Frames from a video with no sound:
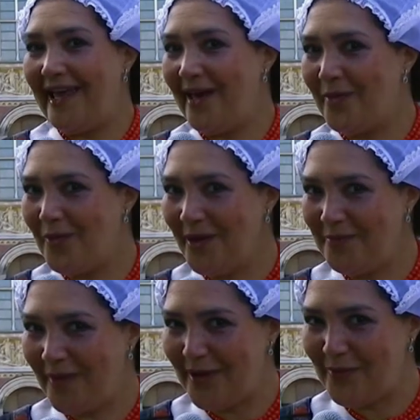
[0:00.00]
And what
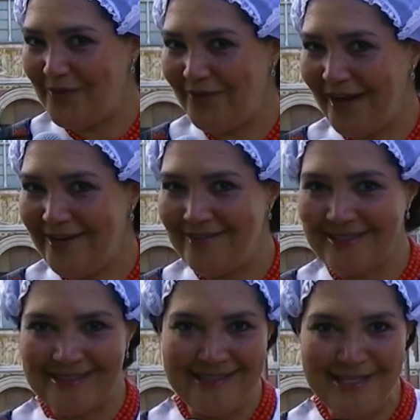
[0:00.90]
might we find in
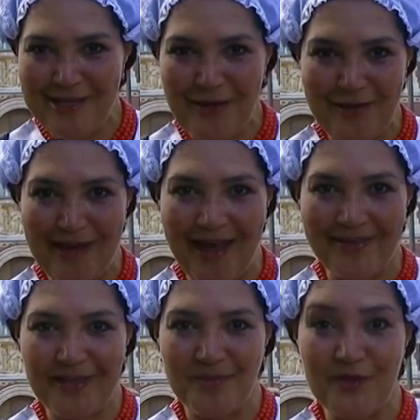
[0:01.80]
this
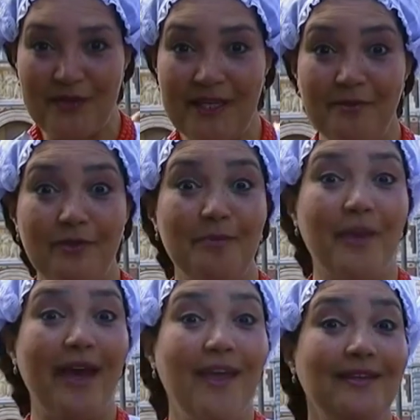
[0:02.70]
neo-Gothic museum from
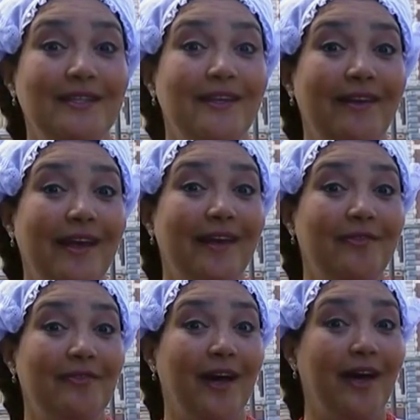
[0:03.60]
eighteen
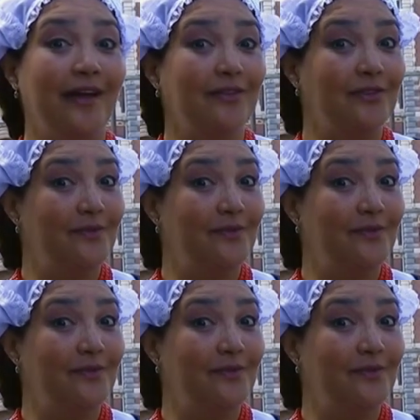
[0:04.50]
eighty-five?